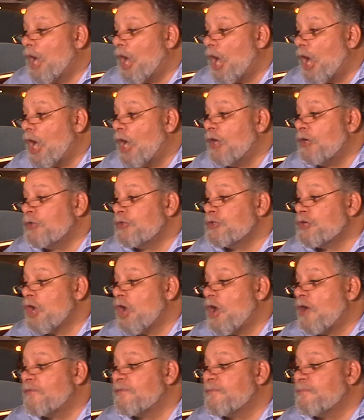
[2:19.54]
and
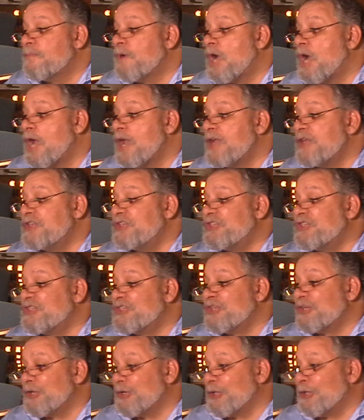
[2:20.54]
of my
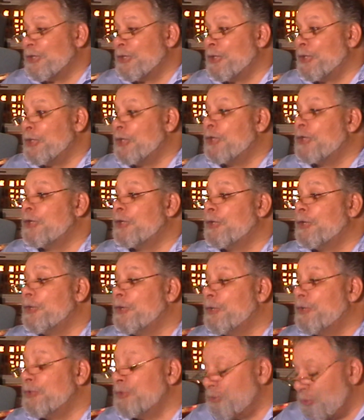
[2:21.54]

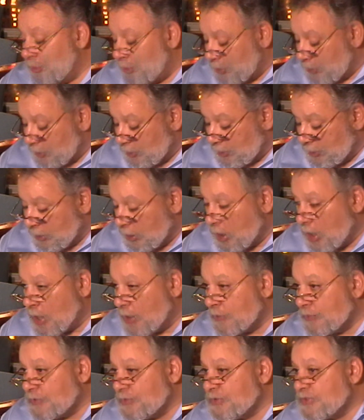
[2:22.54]
sin
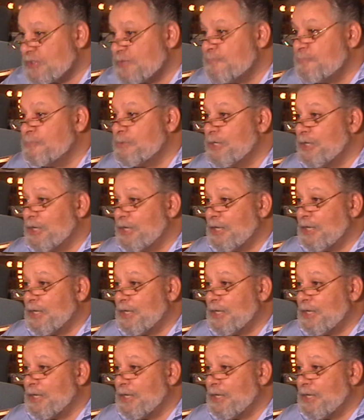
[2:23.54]
cleanse me.